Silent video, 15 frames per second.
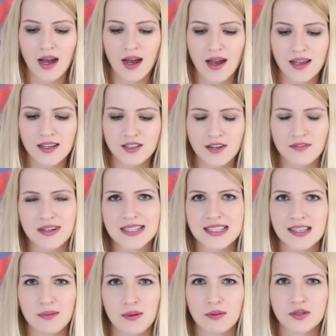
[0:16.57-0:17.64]
I don't really
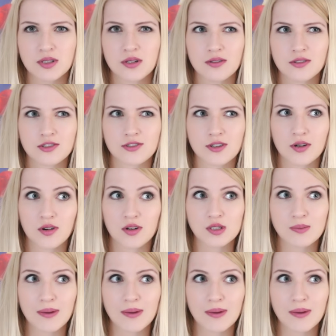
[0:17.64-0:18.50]
see people do lingerie hauls,